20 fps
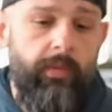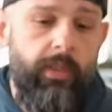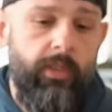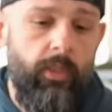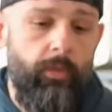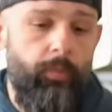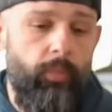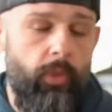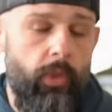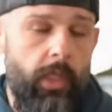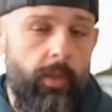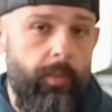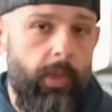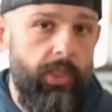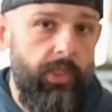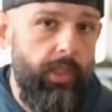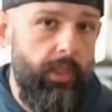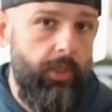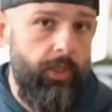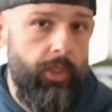these are pretty
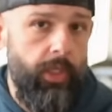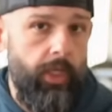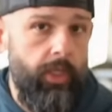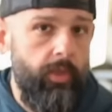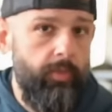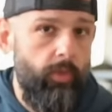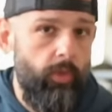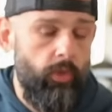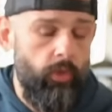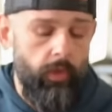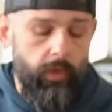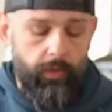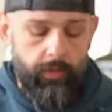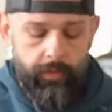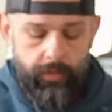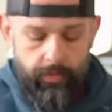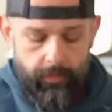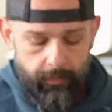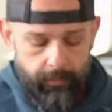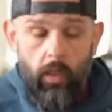much interchangeable
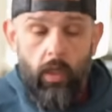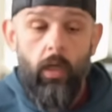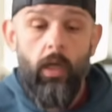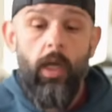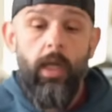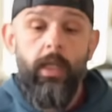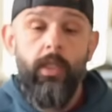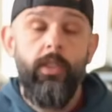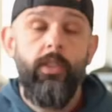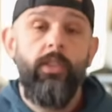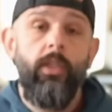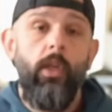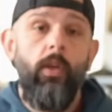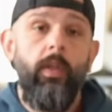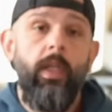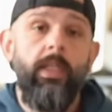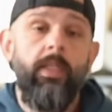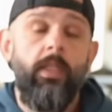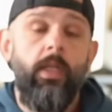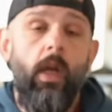griddles. All right, so
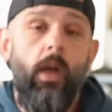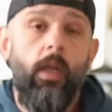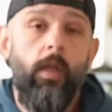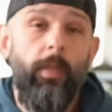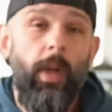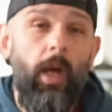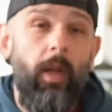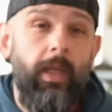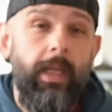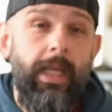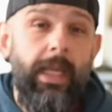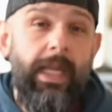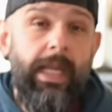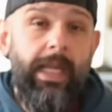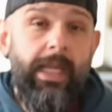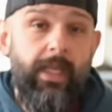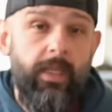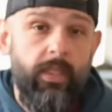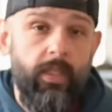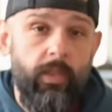let's talk about
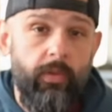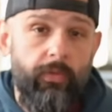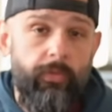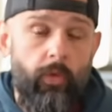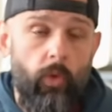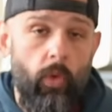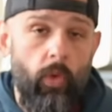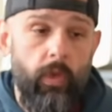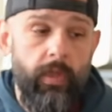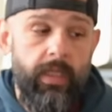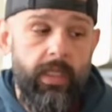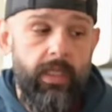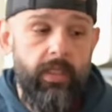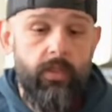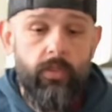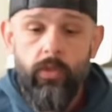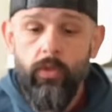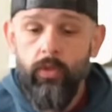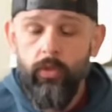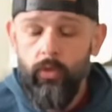heat for
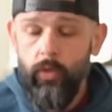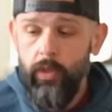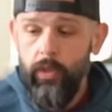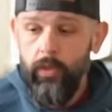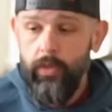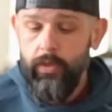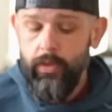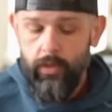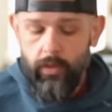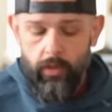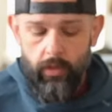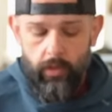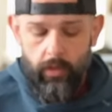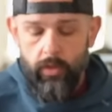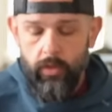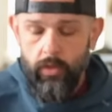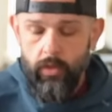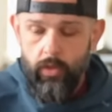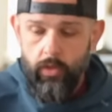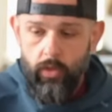these two griddles.
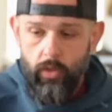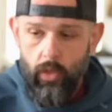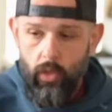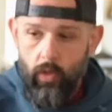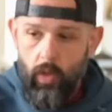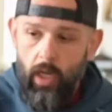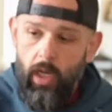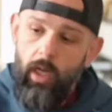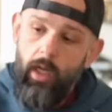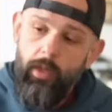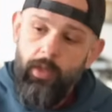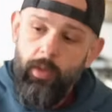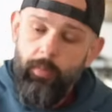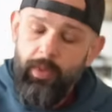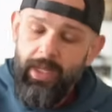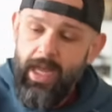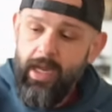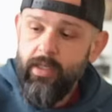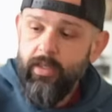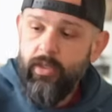So on the
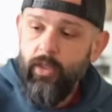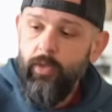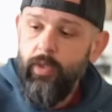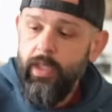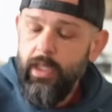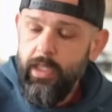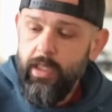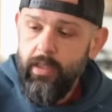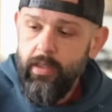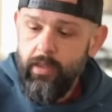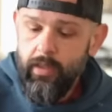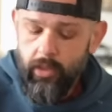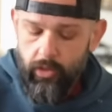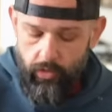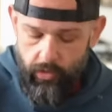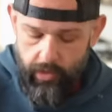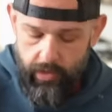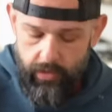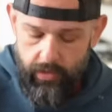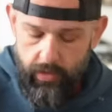Blackstone
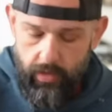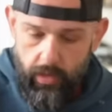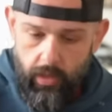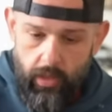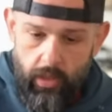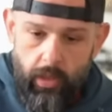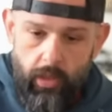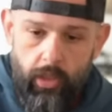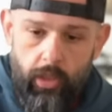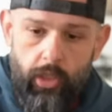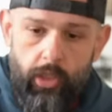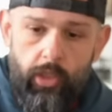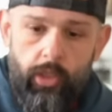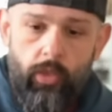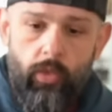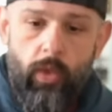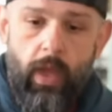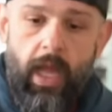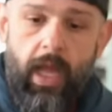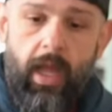E-Series,
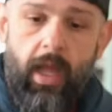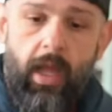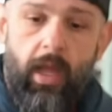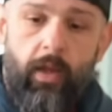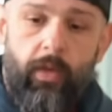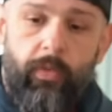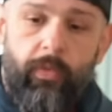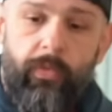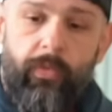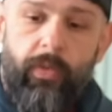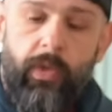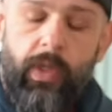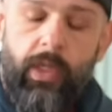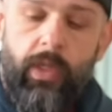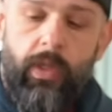you have,